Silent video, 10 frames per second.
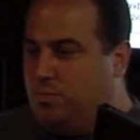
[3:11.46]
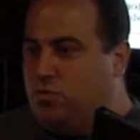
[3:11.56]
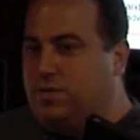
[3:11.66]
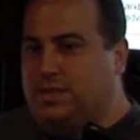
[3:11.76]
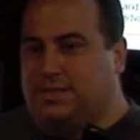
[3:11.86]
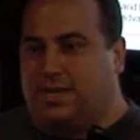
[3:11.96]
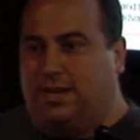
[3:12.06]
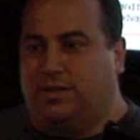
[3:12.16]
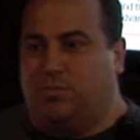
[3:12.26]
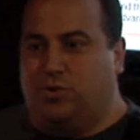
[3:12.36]
movie that's got
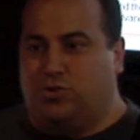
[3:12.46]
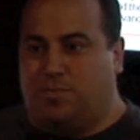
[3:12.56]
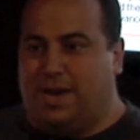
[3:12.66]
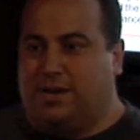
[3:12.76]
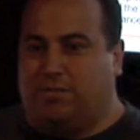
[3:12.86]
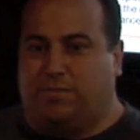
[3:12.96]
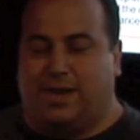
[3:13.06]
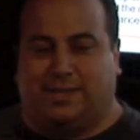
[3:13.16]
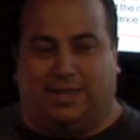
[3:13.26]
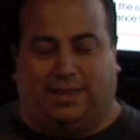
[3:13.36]
a little more dramatic
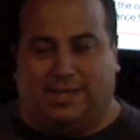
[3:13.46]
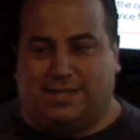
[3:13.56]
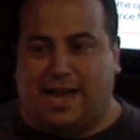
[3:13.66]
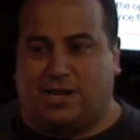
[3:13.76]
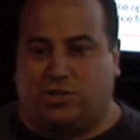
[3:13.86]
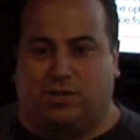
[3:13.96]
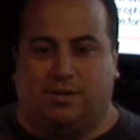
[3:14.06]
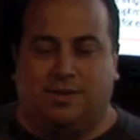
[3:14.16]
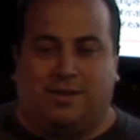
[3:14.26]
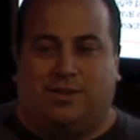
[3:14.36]
effect and less
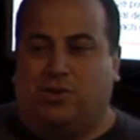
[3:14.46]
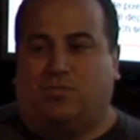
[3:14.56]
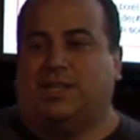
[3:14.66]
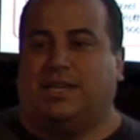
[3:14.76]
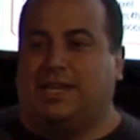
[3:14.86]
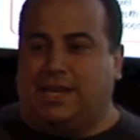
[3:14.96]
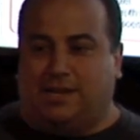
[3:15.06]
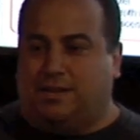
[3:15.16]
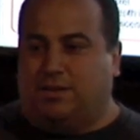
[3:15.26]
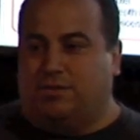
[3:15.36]
action, you don't really
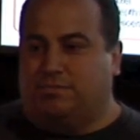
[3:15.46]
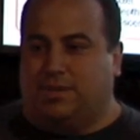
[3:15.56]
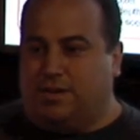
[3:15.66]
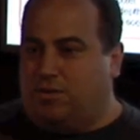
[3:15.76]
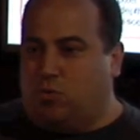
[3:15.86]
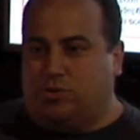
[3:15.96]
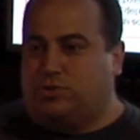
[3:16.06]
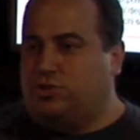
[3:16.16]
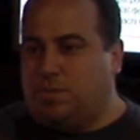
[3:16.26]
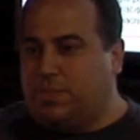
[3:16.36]
need, a
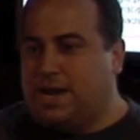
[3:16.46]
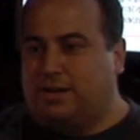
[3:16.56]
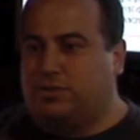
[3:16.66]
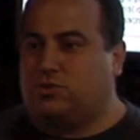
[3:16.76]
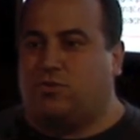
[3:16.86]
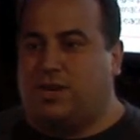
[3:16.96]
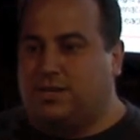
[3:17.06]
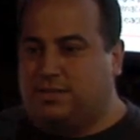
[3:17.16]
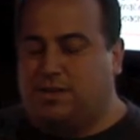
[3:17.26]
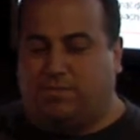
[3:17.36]
horse jumping out at the
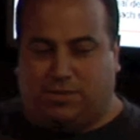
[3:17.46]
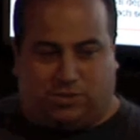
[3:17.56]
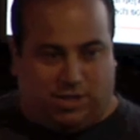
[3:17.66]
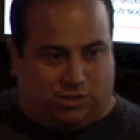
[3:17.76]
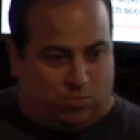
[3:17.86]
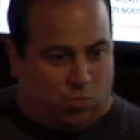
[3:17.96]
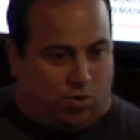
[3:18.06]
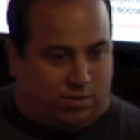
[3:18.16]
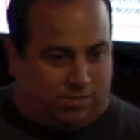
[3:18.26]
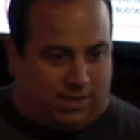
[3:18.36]
screen and stuff. It's
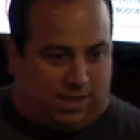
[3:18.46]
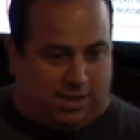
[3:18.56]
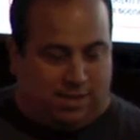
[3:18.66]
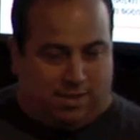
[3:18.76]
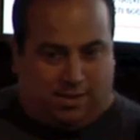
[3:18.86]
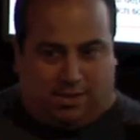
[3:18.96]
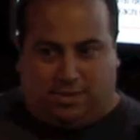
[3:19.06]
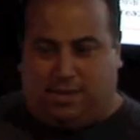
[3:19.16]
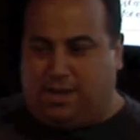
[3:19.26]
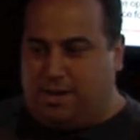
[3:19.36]
more of the
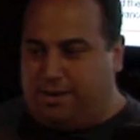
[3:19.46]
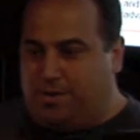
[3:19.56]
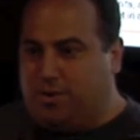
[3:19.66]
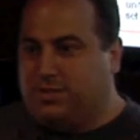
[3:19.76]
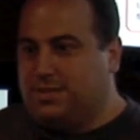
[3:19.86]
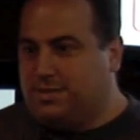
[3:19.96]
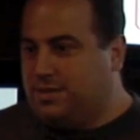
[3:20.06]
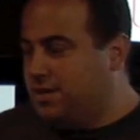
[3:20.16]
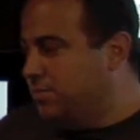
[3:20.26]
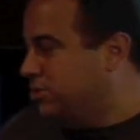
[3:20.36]

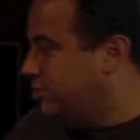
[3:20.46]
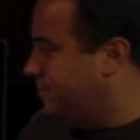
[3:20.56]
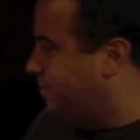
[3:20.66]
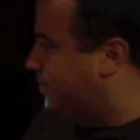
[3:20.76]
artistic image.